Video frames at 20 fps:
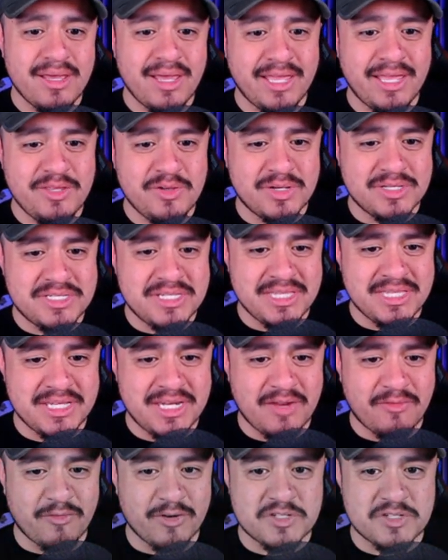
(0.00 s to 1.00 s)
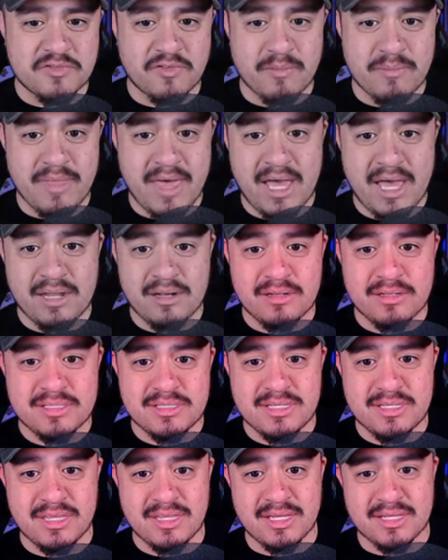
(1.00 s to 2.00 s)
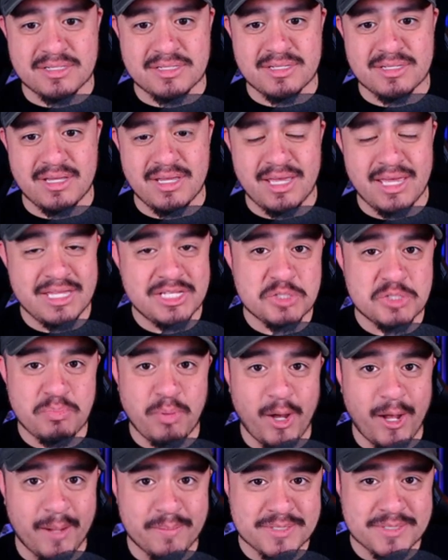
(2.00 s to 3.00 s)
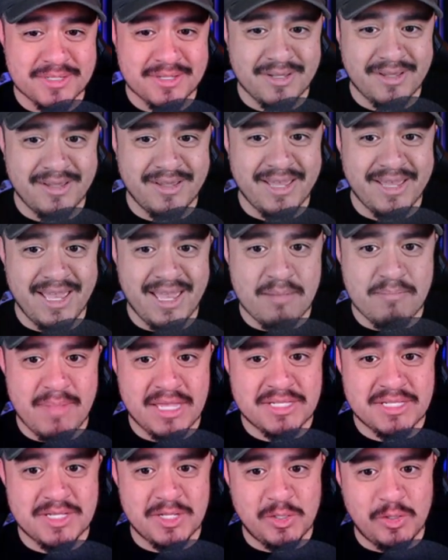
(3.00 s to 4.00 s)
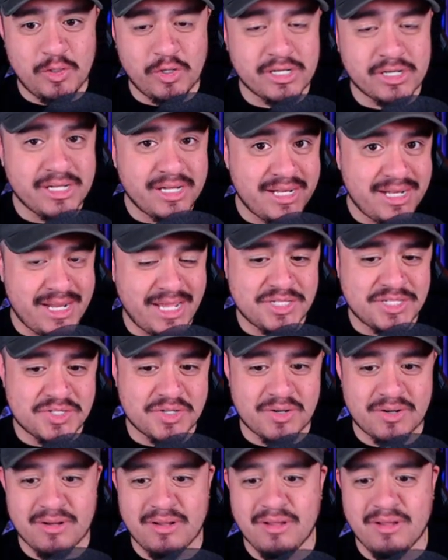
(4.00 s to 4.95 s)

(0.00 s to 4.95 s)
And you can see the difference from that to this. It just pops. It makes it look nicer.